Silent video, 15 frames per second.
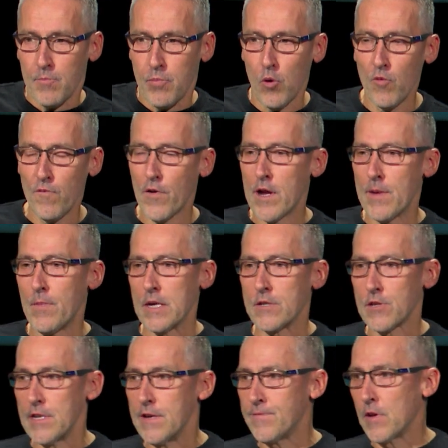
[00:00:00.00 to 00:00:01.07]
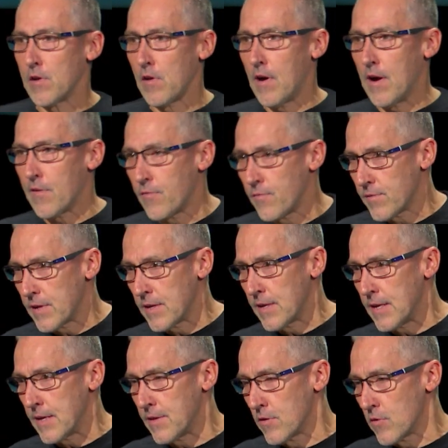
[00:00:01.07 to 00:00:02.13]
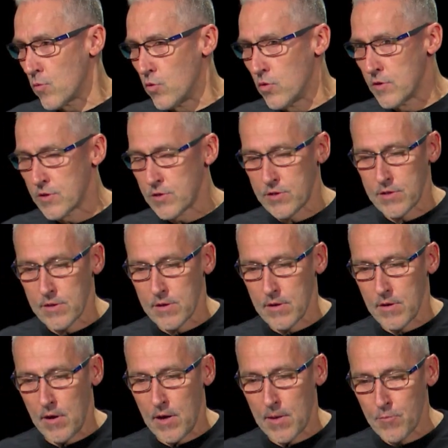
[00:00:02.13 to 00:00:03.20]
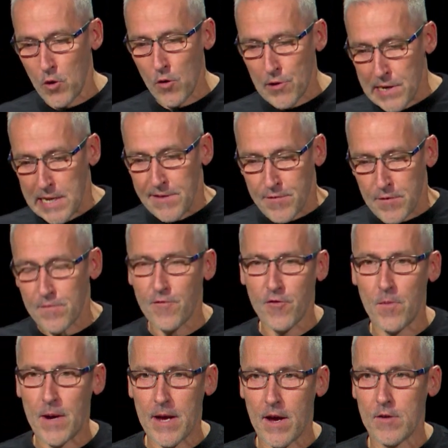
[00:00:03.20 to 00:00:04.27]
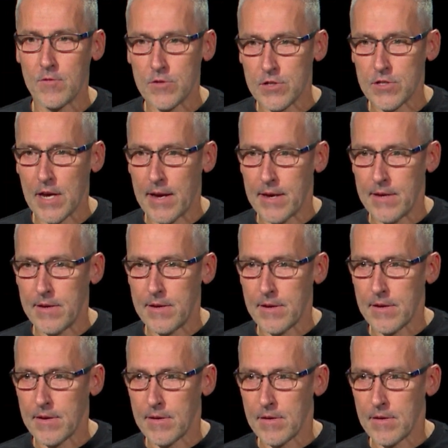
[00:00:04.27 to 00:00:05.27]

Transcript: Paul very much lived a life, didn't he, that was, I'm not living for my own sake.